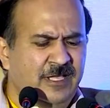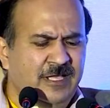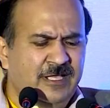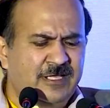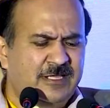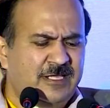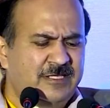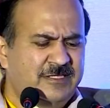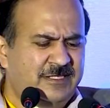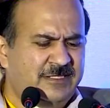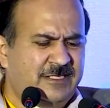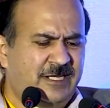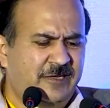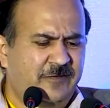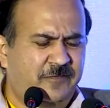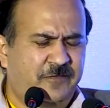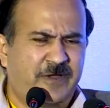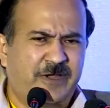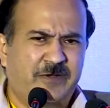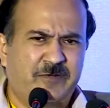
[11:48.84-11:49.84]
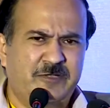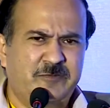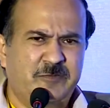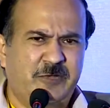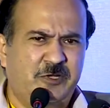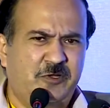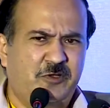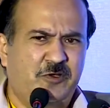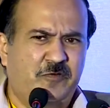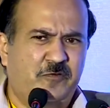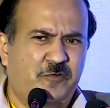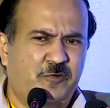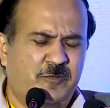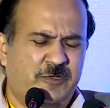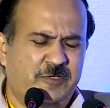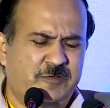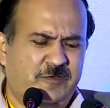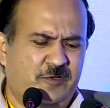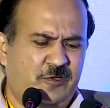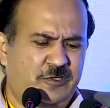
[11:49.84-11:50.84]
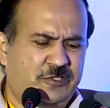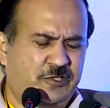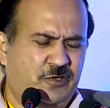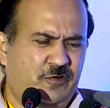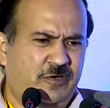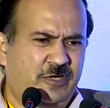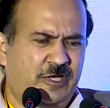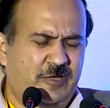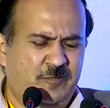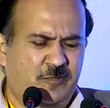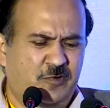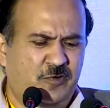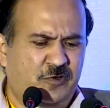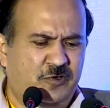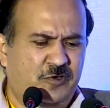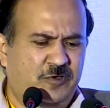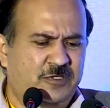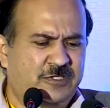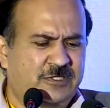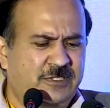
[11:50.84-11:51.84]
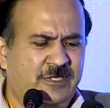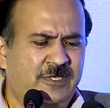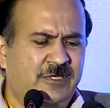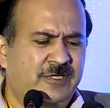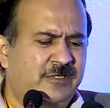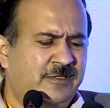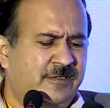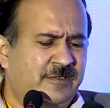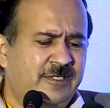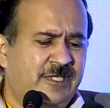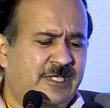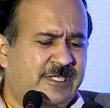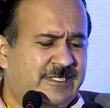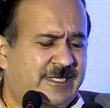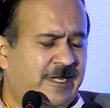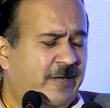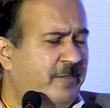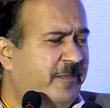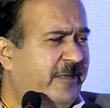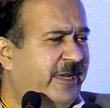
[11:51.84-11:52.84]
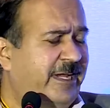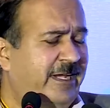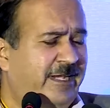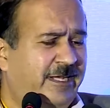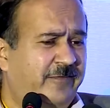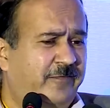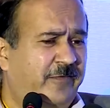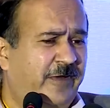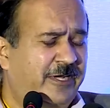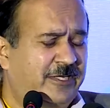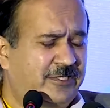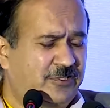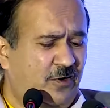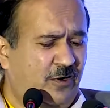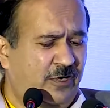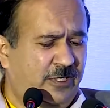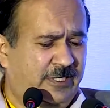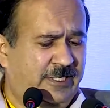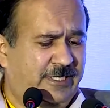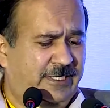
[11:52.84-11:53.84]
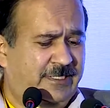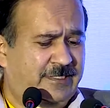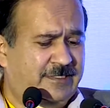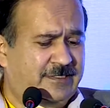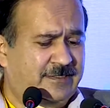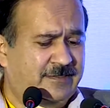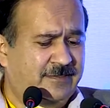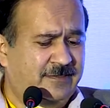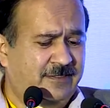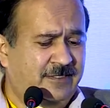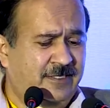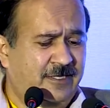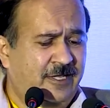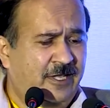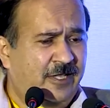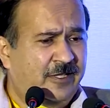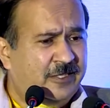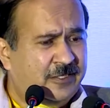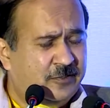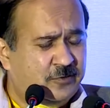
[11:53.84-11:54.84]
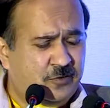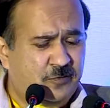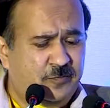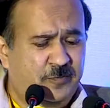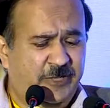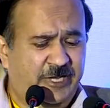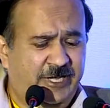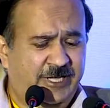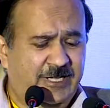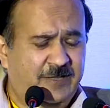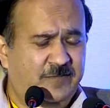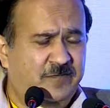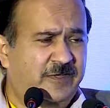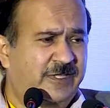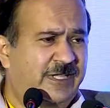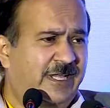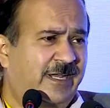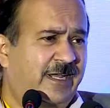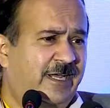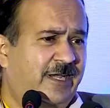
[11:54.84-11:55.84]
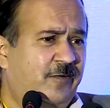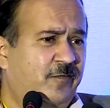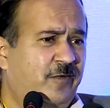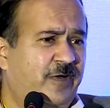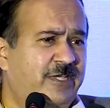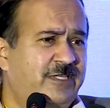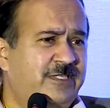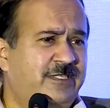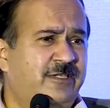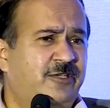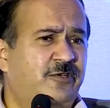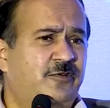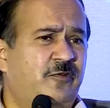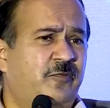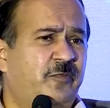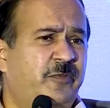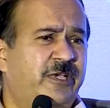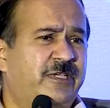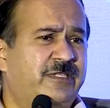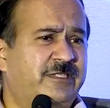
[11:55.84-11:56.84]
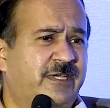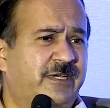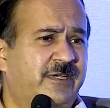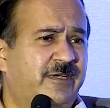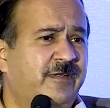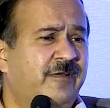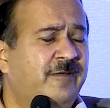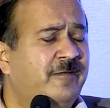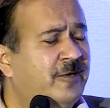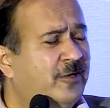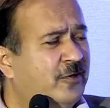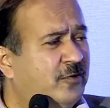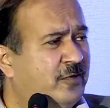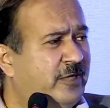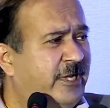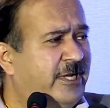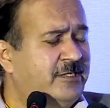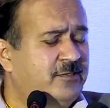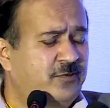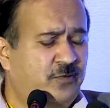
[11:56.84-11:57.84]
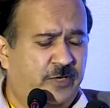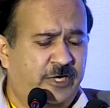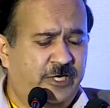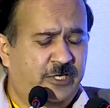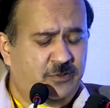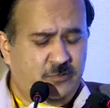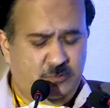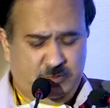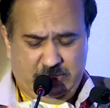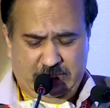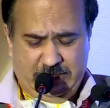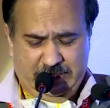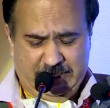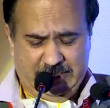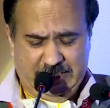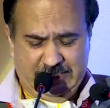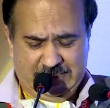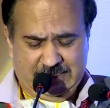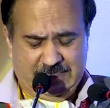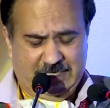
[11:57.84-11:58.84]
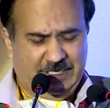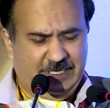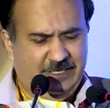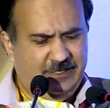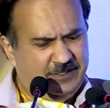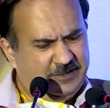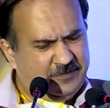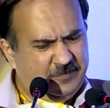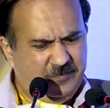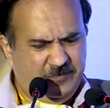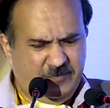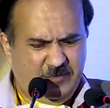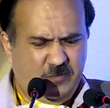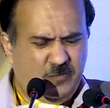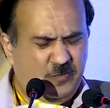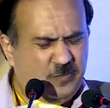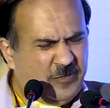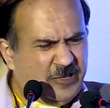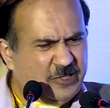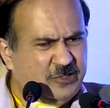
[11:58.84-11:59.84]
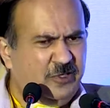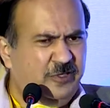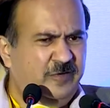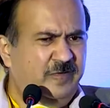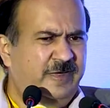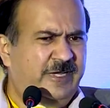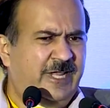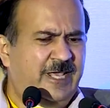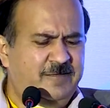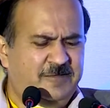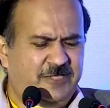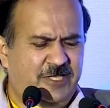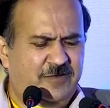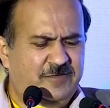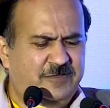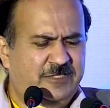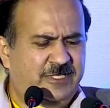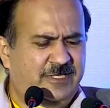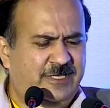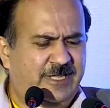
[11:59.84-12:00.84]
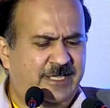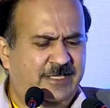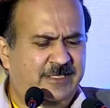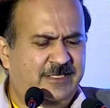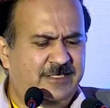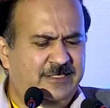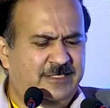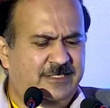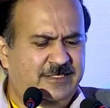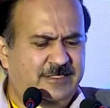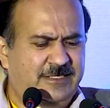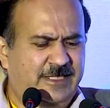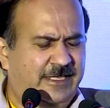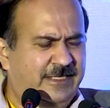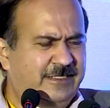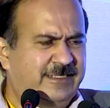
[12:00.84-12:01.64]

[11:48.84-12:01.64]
This is a defect which many of you must also have come across. Stump tail defect, short tails. So many times we then advise the patient, let's go and do the TISA. Majority of times I have seen like this is like